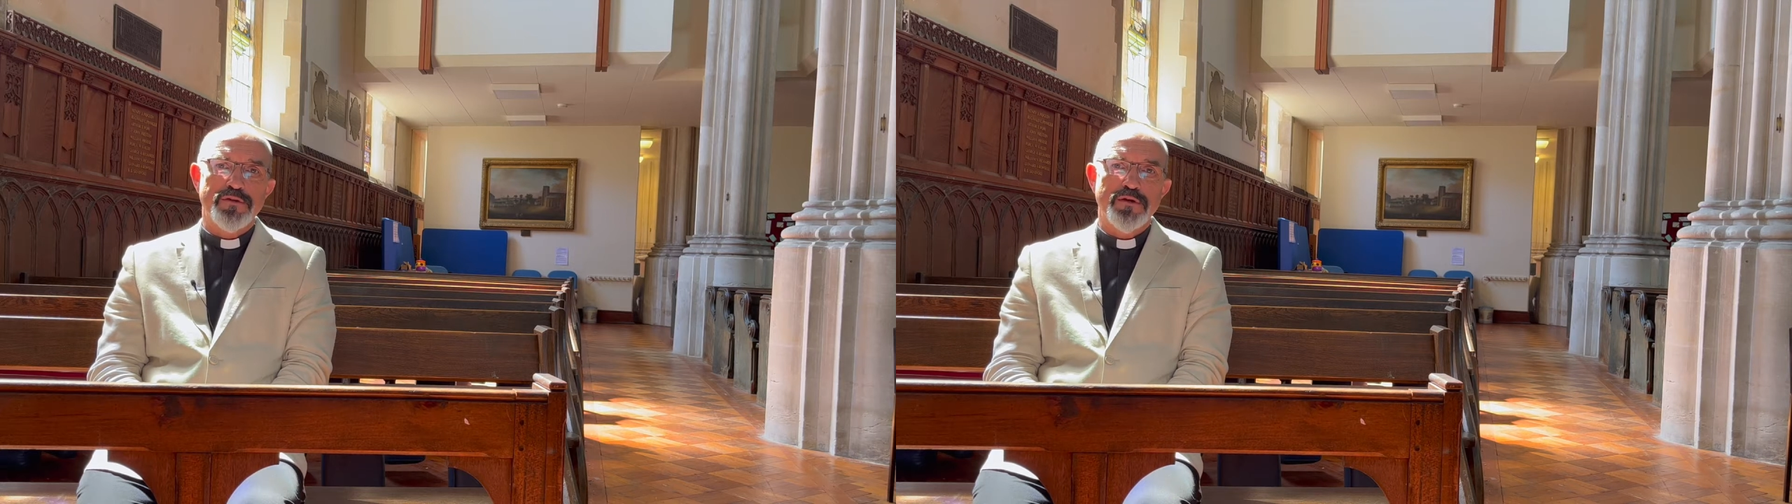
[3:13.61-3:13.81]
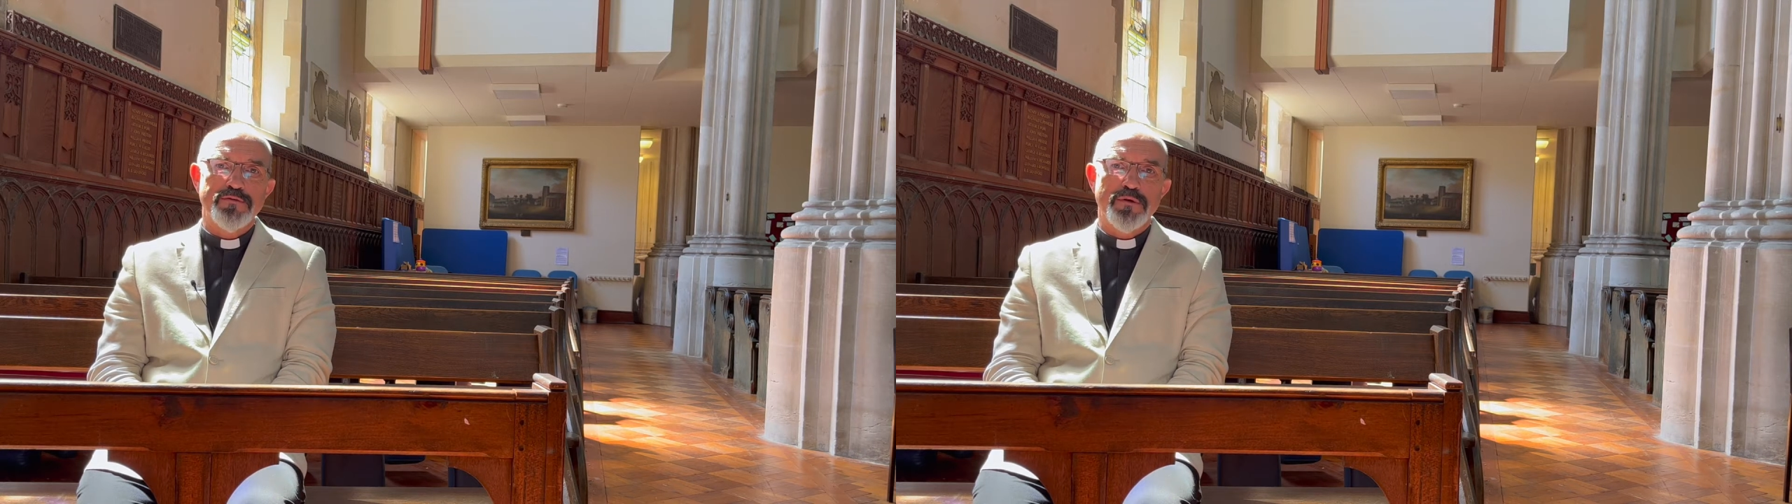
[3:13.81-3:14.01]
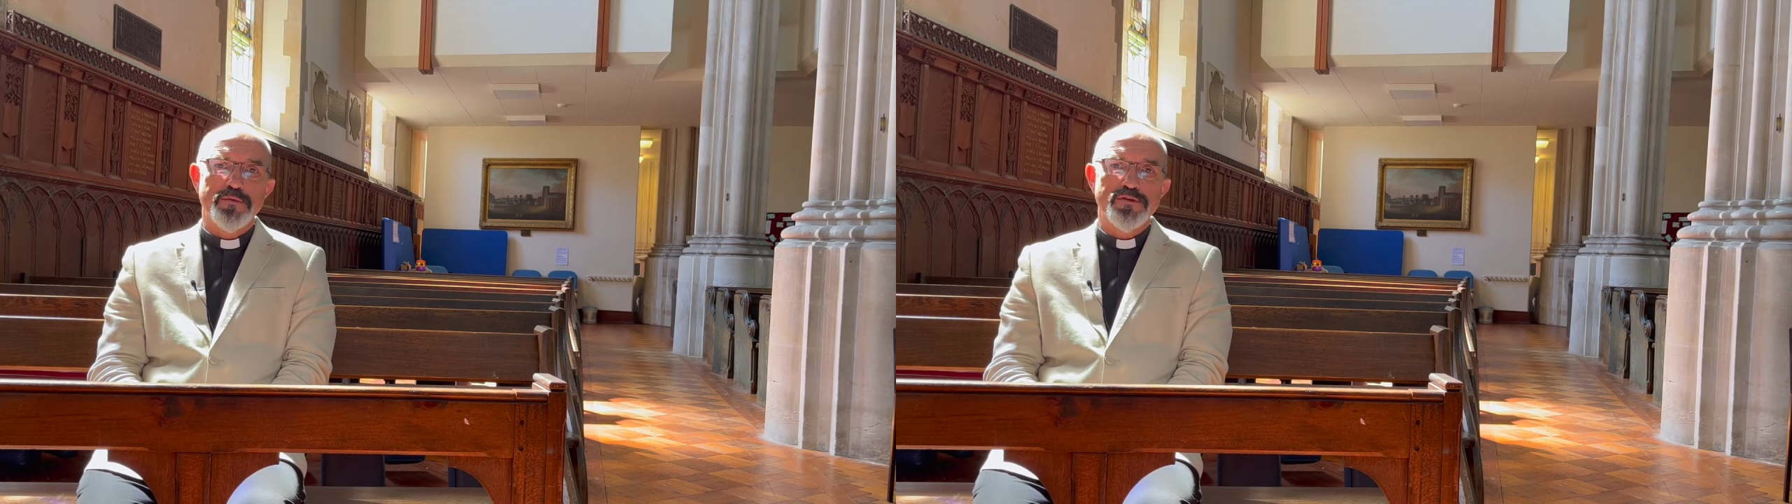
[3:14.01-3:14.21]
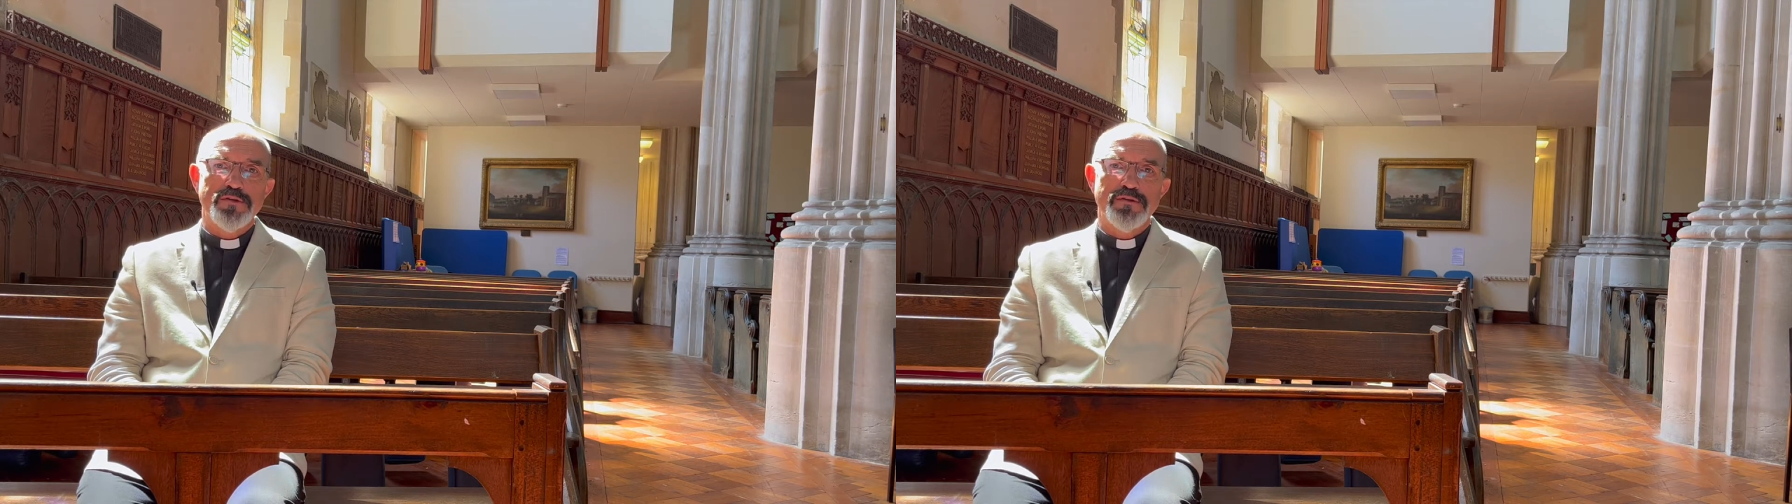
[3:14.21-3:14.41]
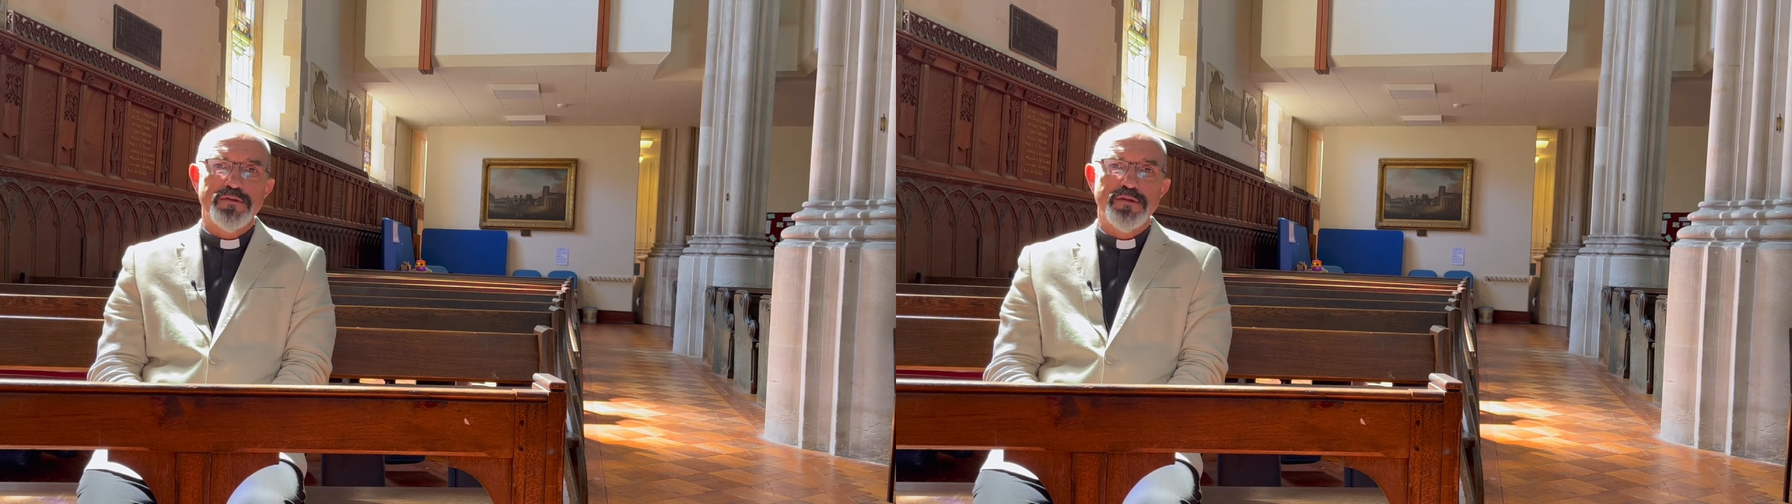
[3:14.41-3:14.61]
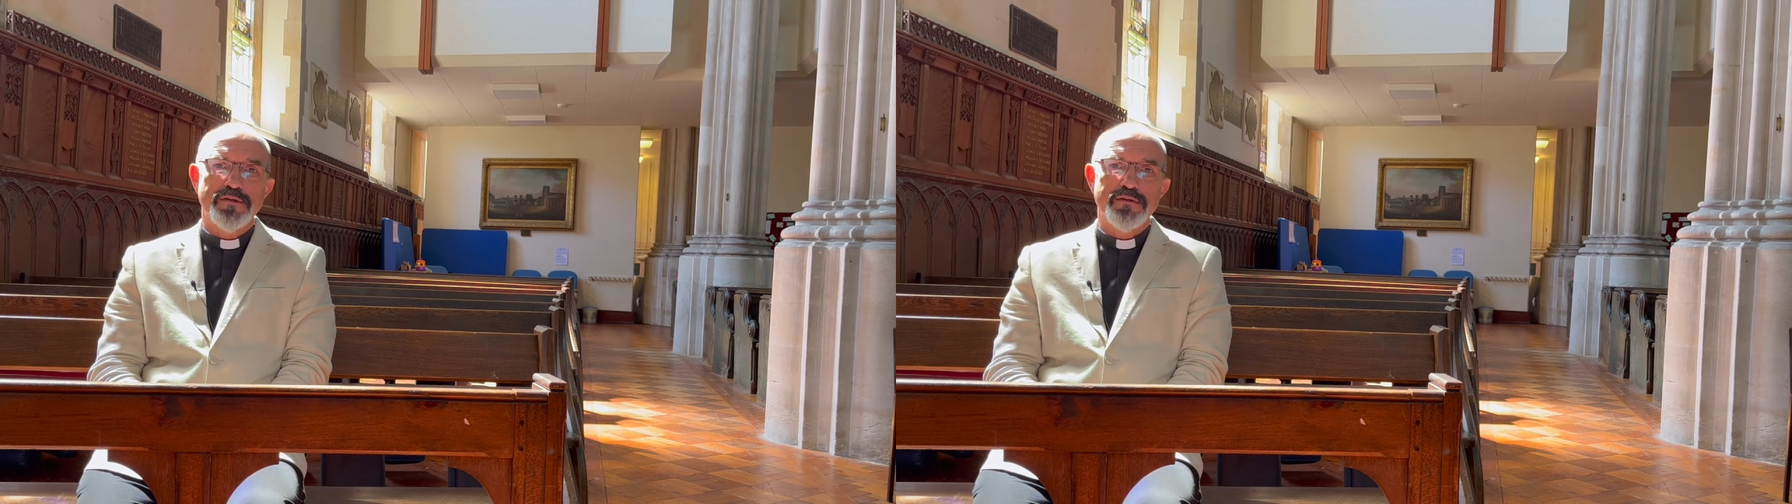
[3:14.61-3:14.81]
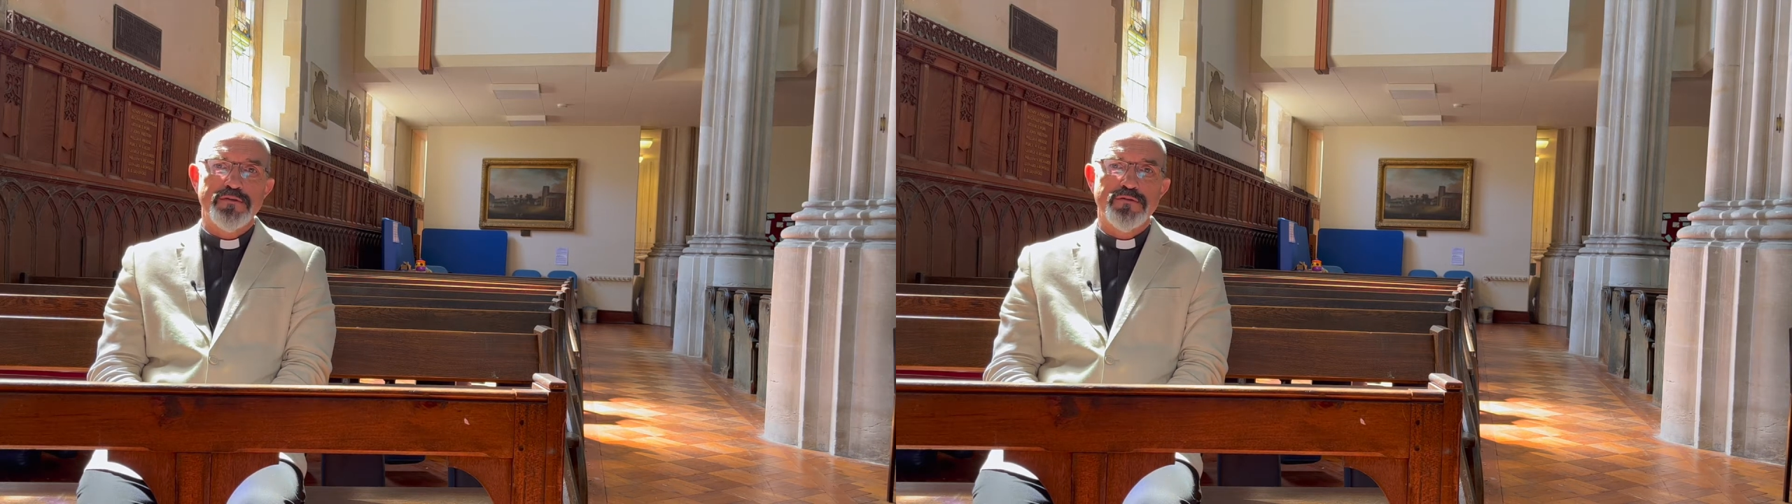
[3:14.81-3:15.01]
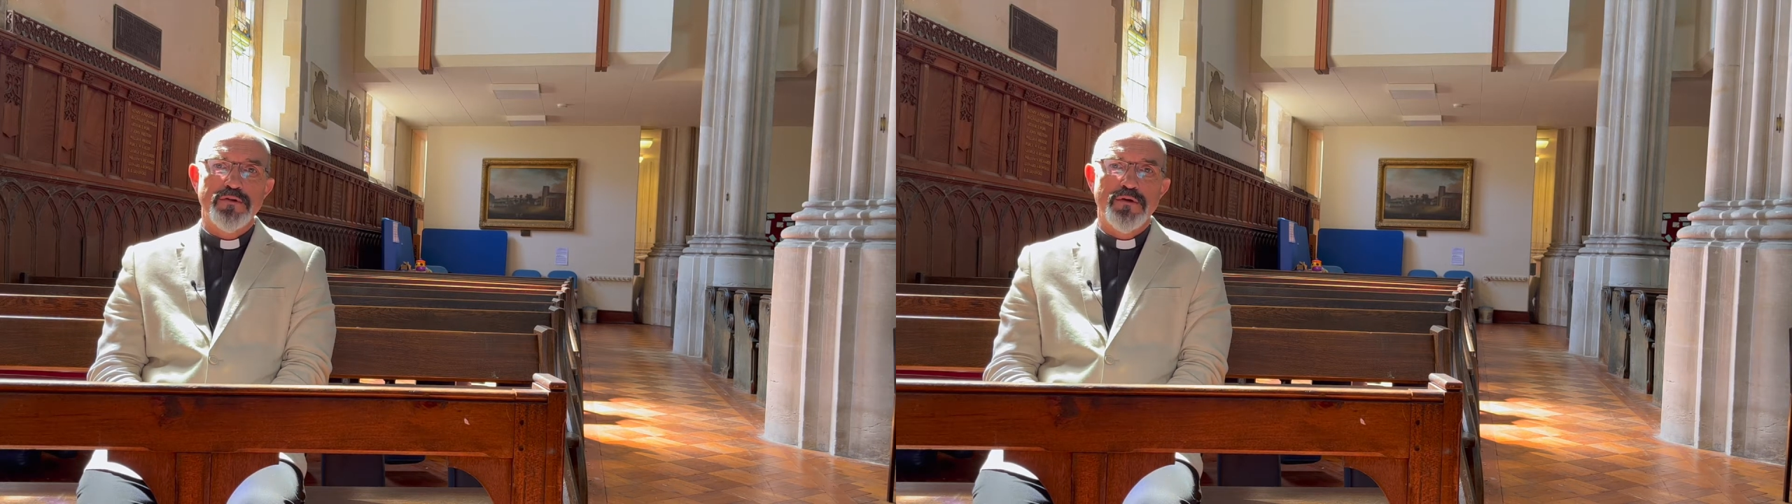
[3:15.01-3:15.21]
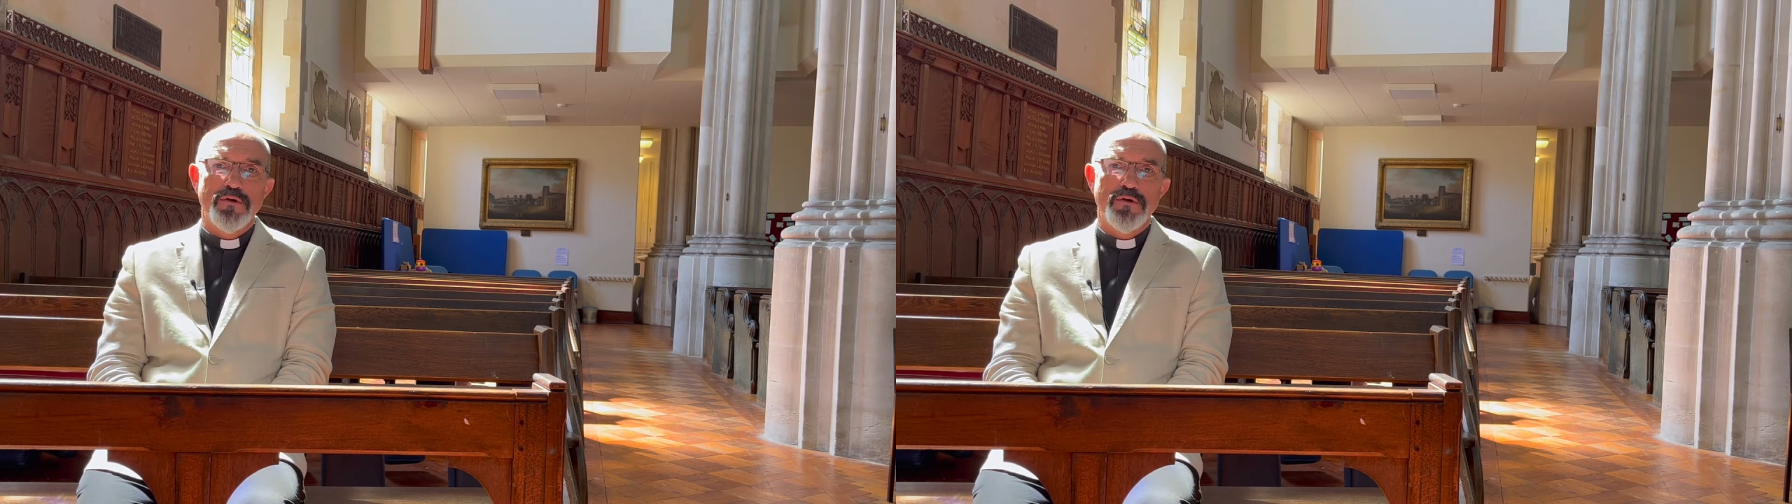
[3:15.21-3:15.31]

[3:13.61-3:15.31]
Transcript: those opportunities